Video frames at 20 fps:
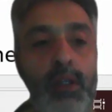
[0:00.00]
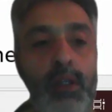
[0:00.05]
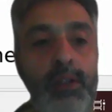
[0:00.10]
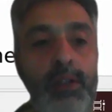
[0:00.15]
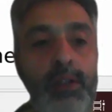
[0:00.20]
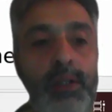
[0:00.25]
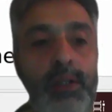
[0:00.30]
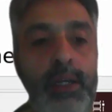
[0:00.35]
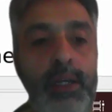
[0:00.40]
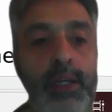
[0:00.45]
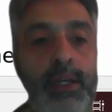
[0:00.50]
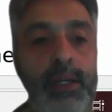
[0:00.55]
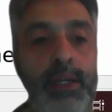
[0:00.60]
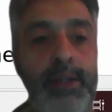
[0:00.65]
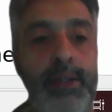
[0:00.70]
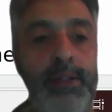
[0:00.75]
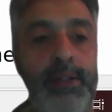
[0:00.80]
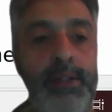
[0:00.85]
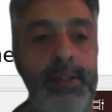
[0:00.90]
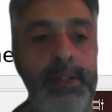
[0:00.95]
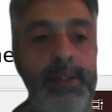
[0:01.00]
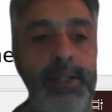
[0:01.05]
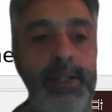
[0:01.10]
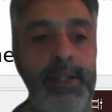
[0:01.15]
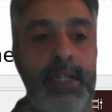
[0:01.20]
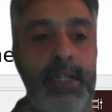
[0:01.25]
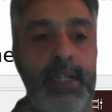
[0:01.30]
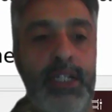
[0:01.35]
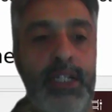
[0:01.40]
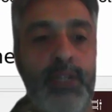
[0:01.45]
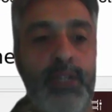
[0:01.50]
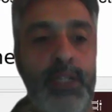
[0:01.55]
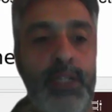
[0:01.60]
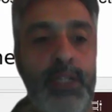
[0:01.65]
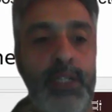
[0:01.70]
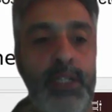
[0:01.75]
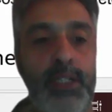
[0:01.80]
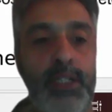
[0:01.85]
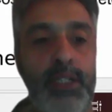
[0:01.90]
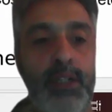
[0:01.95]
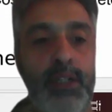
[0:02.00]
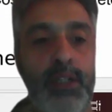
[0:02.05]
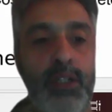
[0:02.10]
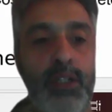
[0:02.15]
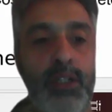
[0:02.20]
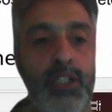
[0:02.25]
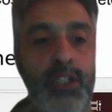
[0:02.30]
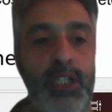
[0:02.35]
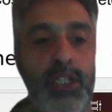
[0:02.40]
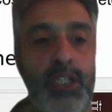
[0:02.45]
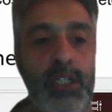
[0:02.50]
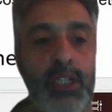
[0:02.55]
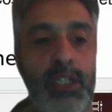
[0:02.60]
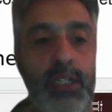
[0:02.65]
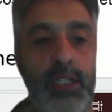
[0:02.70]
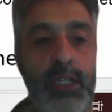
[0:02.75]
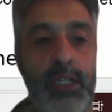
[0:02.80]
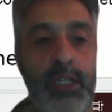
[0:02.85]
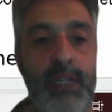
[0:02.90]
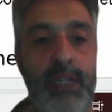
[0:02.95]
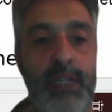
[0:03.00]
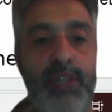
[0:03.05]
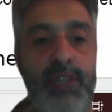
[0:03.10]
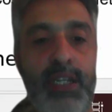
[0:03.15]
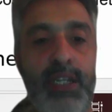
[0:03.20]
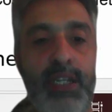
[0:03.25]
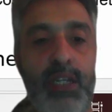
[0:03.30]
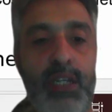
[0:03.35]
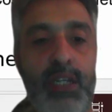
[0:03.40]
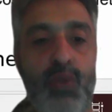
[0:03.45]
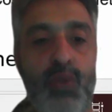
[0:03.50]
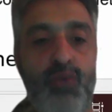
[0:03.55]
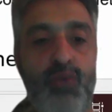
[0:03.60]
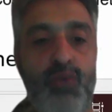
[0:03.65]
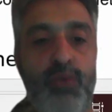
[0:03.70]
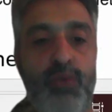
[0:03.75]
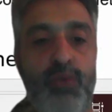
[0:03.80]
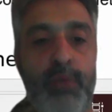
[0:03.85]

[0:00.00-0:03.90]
Okay, assessment cost center cafeteria is